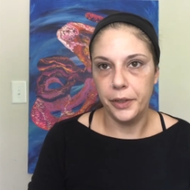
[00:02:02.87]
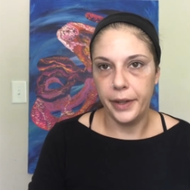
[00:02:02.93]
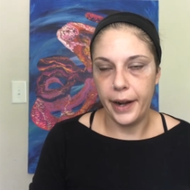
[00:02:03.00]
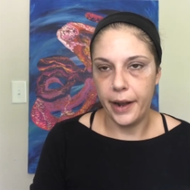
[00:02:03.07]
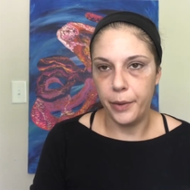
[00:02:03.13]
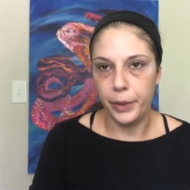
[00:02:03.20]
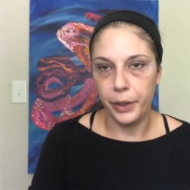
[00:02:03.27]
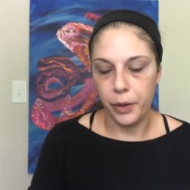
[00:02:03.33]
that I
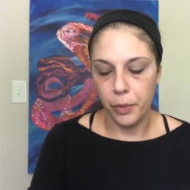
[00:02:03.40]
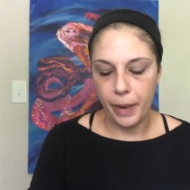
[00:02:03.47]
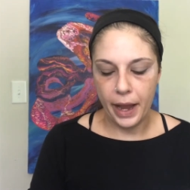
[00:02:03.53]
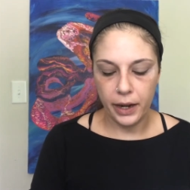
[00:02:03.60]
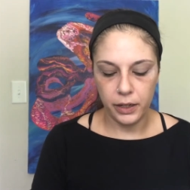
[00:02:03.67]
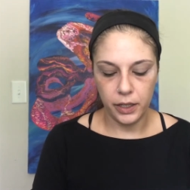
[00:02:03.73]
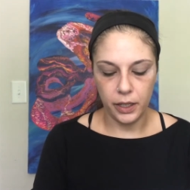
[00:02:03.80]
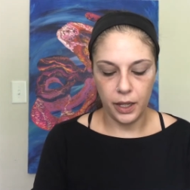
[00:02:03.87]
would go
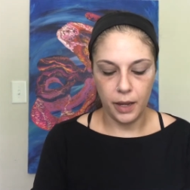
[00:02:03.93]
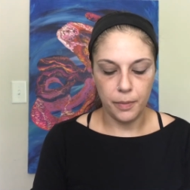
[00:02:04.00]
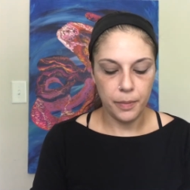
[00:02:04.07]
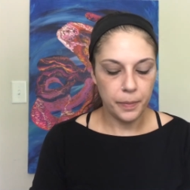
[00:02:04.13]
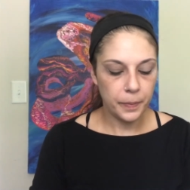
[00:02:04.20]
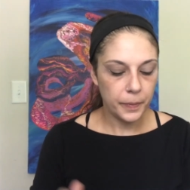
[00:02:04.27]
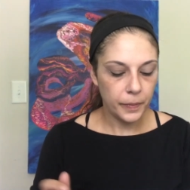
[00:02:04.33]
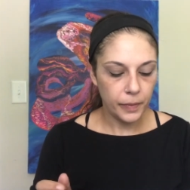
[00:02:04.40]
back to them.
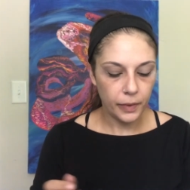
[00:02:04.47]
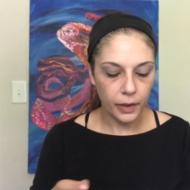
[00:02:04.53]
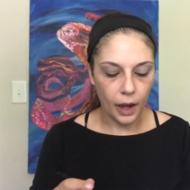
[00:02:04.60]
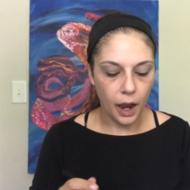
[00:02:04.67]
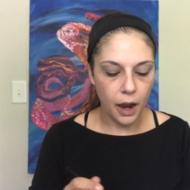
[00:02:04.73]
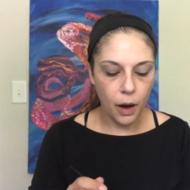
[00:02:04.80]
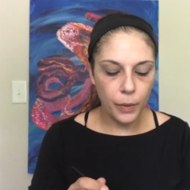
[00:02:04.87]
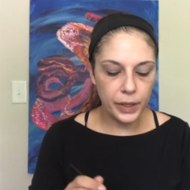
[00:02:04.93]

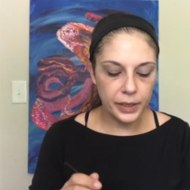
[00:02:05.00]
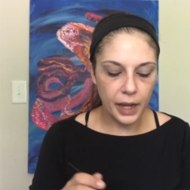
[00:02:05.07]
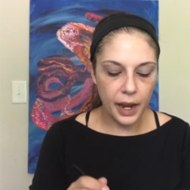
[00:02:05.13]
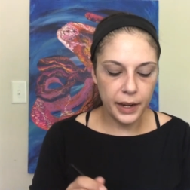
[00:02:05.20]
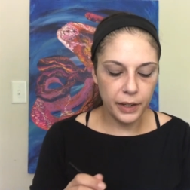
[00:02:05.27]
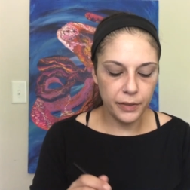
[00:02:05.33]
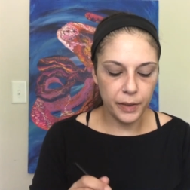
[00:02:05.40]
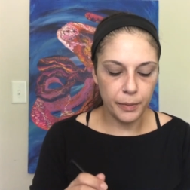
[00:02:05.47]
I always
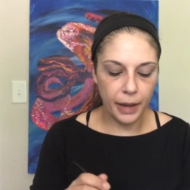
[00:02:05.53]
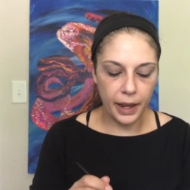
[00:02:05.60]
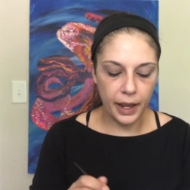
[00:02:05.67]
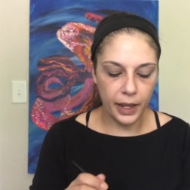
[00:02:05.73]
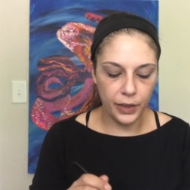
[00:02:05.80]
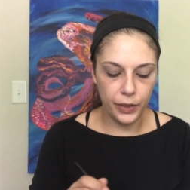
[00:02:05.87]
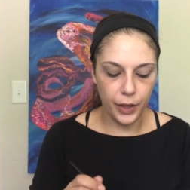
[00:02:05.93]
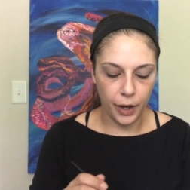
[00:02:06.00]
kind of in my
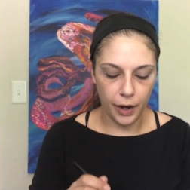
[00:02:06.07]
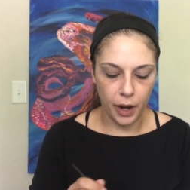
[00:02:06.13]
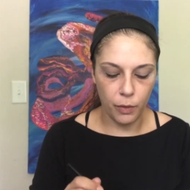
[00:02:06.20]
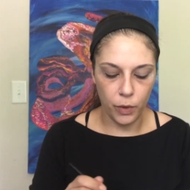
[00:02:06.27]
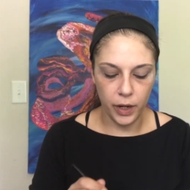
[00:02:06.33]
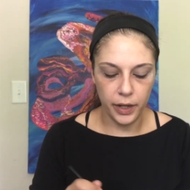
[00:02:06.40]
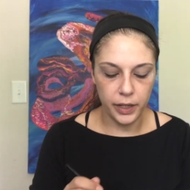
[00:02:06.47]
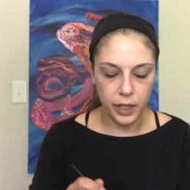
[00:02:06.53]
head thought I
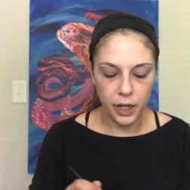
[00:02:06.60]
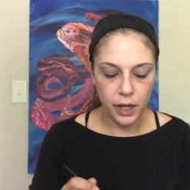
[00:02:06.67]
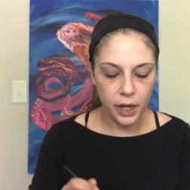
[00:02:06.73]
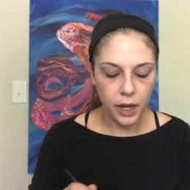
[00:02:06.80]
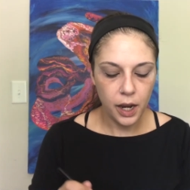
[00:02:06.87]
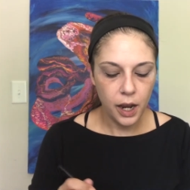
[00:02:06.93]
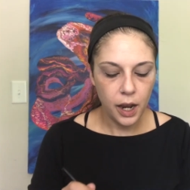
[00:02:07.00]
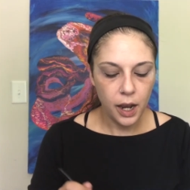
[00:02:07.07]
would.
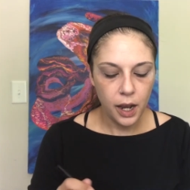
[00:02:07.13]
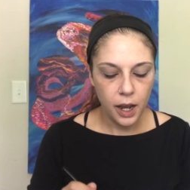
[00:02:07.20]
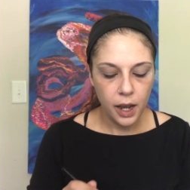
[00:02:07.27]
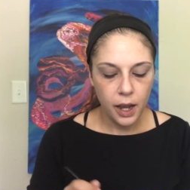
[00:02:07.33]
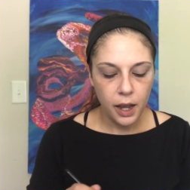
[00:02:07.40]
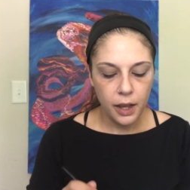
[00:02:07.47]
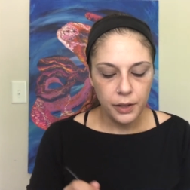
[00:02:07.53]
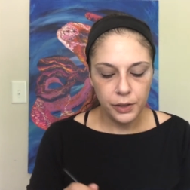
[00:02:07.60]

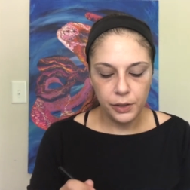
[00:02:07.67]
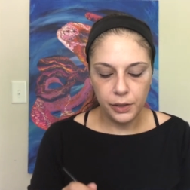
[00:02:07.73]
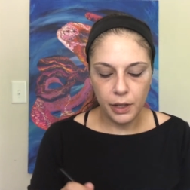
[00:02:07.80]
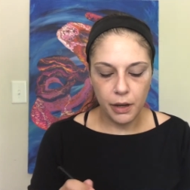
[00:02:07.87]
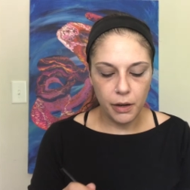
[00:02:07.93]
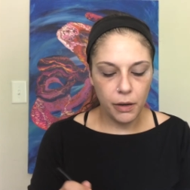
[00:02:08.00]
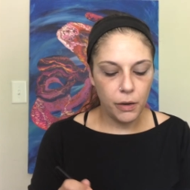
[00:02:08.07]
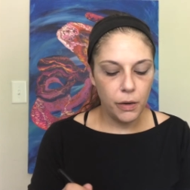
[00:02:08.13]

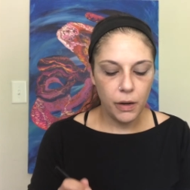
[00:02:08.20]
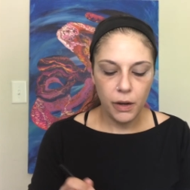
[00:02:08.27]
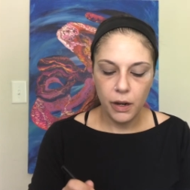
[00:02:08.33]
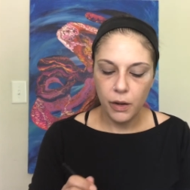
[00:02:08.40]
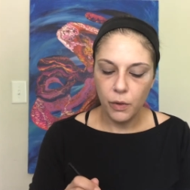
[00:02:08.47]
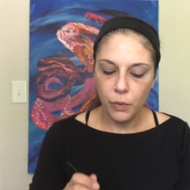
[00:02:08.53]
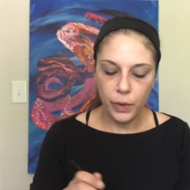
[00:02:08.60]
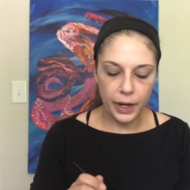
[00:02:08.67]
So
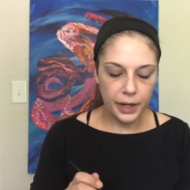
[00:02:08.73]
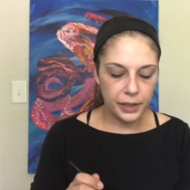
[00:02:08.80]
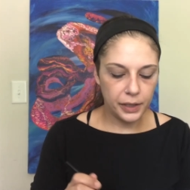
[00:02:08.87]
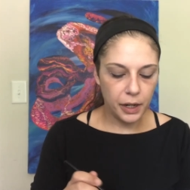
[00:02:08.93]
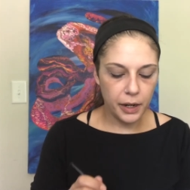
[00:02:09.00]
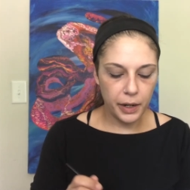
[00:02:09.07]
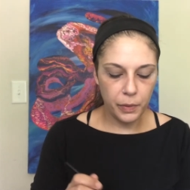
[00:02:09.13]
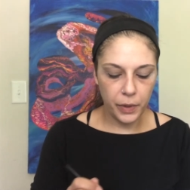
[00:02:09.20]
when I
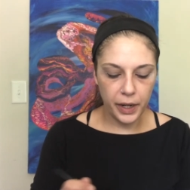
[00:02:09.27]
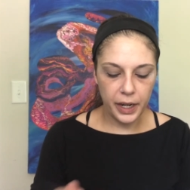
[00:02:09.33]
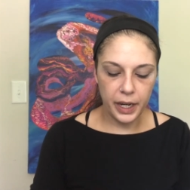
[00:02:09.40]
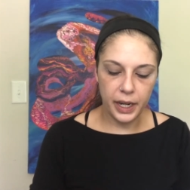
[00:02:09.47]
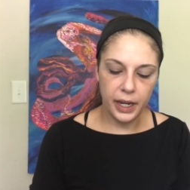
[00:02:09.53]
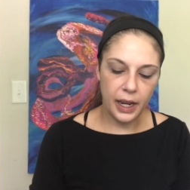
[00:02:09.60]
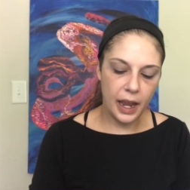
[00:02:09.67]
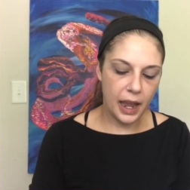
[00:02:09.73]
started
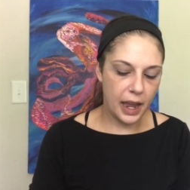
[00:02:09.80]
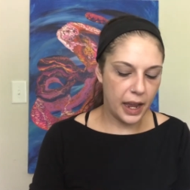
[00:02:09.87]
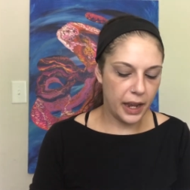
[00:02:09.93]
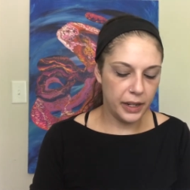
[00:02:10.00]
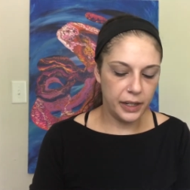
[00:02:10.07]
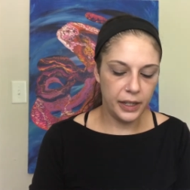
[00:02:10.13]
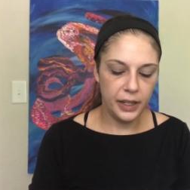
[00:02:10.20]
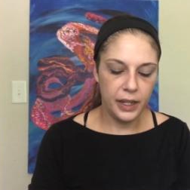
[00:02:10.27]
working
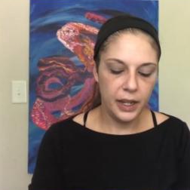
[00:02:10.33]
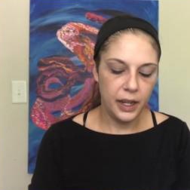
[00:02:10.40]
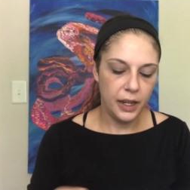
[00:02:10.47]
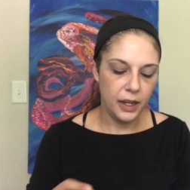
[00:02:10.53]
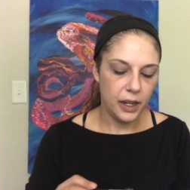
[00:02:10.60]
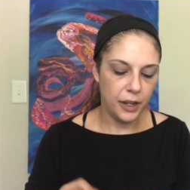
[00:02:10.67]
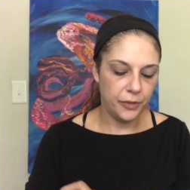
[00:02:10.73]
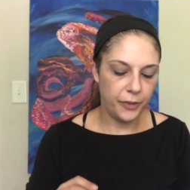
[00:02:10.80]
at
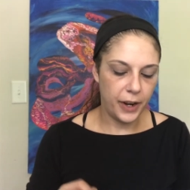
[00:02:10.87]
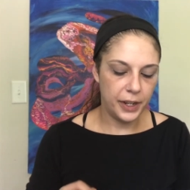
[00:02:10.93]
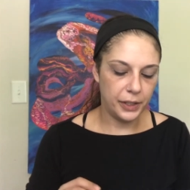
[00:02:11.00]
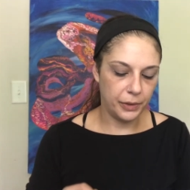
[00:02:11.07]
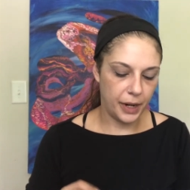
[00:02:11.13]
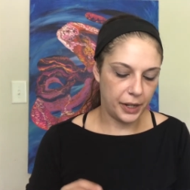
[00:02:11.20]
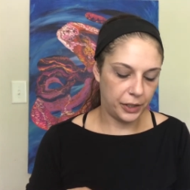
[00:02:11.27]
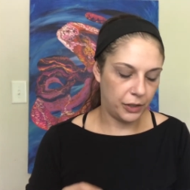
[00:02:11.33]
a friend's
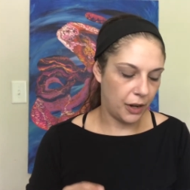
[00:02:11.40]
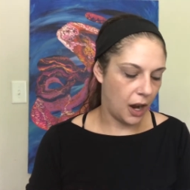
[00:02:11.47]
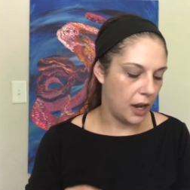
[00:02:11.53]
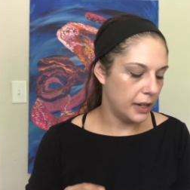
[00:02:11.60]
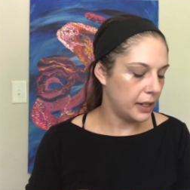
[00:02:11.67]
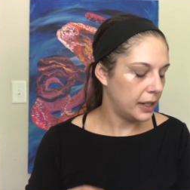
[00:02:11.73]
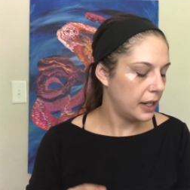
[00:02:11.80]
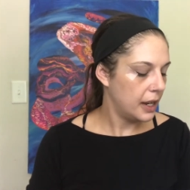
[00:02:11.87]

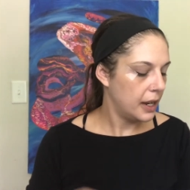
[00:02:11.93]
restaurant,